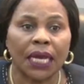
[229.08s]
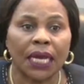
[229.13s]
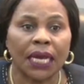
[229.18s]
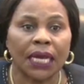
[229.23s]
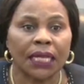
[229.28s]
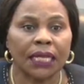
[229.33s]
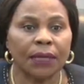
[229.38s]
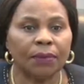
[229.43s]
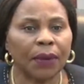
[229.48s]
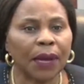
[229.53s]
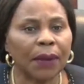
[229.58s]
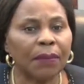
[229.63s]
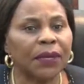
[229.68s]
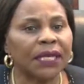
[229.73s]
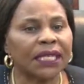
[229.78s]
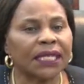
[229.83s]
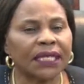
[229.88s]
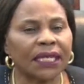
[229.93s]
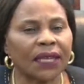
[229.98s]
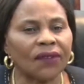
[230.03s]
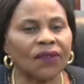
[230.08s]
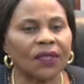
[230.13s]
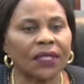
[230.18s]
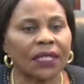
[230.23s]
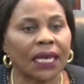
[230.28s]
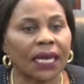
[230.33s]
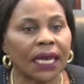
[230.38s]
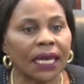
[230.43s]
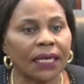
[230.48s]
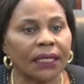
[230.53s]
The Public Service
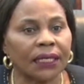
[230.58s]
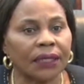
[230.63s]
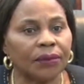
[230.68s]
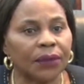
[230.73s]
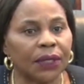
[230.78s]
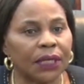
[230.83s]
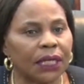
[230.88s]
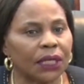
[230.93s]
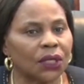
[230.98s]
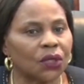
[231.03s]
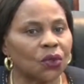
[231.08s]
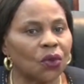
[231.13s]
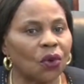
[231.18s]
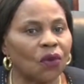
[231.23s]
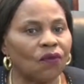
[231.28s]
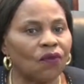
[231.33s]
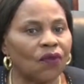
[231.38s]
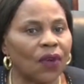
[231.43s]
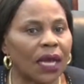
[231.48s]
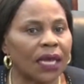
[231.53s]
Academy has so far